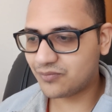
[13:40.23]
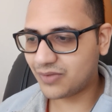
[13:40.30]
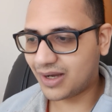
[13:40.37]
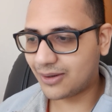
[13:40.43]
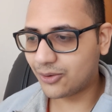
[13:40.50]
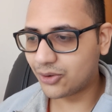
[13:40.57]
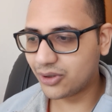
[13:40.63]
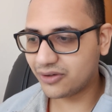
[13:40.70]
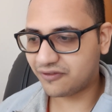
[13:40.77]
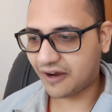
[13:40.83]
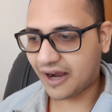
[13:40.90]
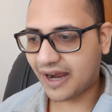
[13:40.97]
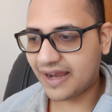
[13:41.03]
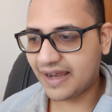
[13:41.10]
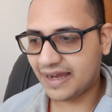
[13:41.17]
I don't know if
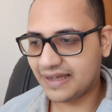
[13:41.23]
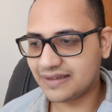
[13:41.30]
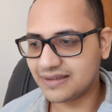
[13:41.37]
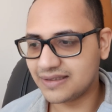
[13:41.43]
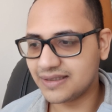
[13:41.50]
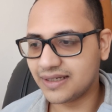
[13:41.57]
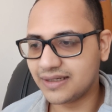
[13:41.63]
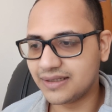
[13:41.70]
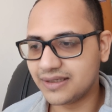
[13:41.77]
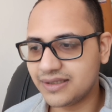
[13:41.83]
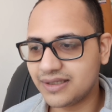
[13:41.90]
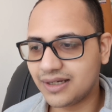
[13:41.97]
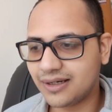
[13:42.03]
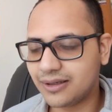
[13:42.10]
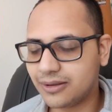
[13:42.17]
I had the
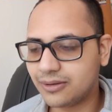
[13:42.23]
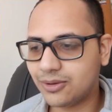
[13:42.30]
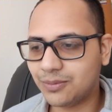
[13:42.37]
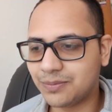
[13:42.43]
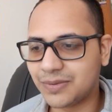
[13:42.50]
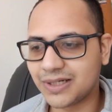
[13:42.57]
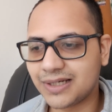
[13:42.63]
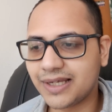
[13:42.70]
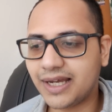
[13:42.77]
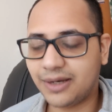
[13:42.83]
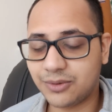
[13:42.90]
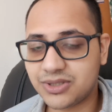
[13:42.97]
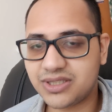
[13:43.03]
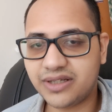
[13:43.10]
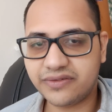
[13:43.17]
idea, but like I
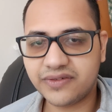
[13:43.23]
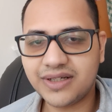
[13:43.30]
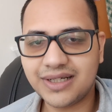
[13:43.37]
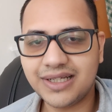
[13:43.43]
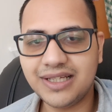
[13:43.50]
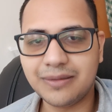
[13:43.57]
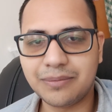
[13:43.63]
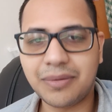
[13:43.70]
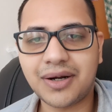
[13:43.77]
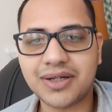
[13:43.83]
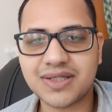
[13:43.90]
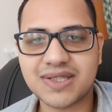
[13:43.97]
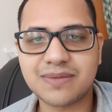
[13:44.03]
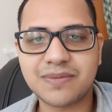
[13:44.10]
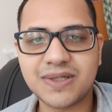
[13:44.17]
was definitely a
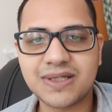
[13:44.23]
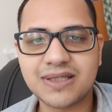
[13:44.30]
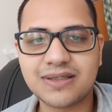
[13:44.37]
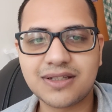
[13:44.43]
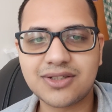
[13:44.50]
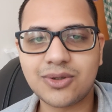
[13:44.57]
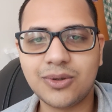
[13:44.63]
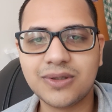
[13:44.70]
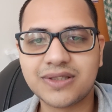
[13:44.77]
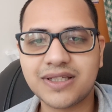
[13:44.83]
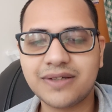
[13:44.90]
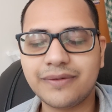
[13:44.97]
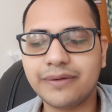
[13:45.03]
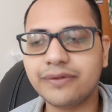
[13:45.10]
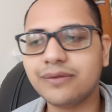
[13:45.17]
participant in this whole
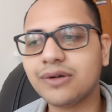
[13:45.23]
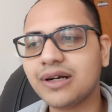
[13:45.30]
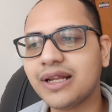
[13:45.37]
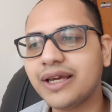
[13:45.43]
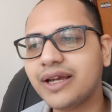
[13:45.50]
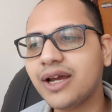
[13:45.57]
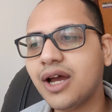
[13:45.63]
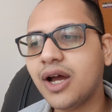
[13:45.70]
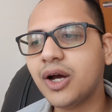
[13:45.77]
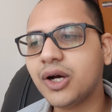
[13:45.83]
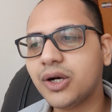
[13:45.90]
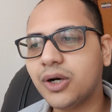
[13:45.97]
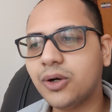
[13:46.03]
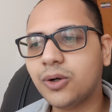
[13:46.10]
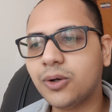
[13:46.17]
thing where we were like,
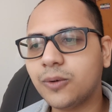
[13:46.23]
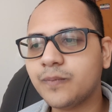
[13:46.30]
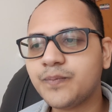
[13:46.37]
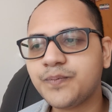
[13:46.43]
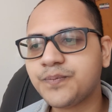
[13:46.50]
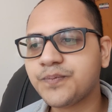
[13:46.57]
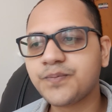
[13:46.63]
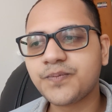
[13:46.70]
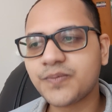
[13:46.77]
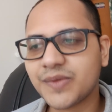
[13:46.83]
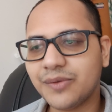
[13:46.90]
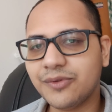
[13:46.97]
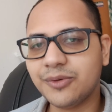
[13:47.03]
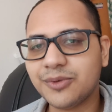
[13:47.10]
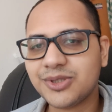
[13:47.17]
oh,
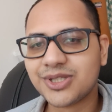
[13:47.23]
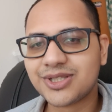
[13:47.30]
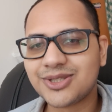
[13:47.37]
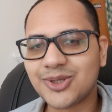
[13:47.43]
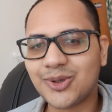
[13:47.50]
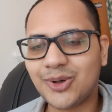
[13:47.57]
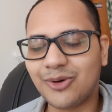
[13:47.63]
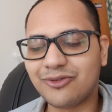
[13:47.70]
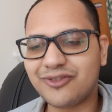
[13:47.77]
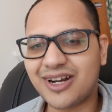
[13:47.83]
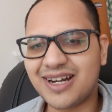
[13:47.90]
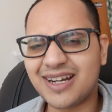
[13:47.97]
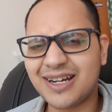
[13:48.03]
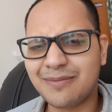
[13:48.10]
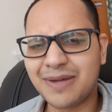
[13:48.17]
we were just so
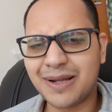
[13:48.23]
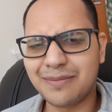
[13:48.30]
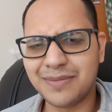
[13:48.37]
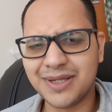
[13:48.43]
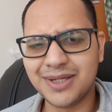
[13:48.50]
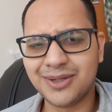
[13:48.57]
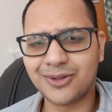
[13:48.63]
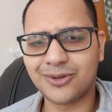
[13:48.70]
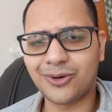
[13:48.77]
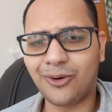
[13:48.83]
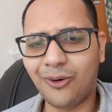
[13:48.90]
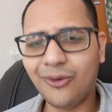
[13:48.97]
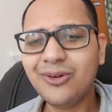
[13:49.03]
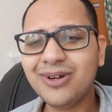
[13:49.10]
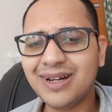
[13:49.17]
offended by being
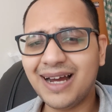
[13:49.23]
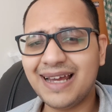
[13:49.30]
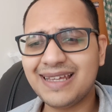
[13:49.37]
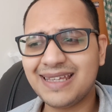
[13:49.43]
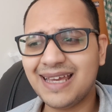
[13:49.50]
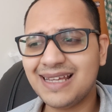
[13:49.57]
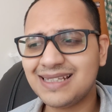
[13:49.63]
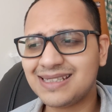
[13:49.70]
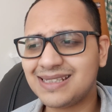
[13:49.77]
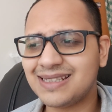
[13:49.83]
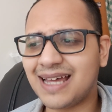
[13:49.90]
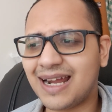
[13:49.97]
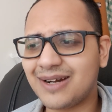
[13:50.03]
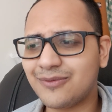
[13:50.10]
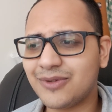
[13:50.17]
wrong, I guess,
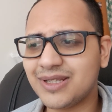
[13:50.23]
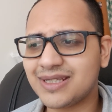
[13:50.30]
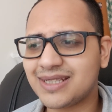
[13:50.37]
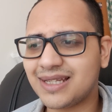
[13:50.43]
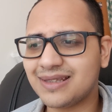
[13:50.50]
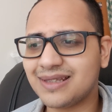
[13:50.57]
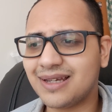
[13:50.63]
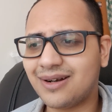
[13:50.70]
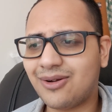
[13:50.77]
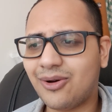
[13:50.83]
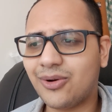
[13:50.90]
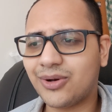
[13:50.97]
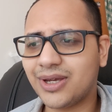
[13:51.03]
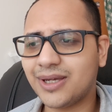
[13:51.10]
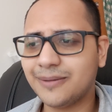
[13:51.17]
that we said that,
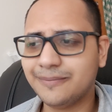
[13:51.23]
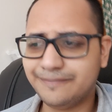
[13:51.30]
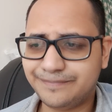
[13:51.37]
okay,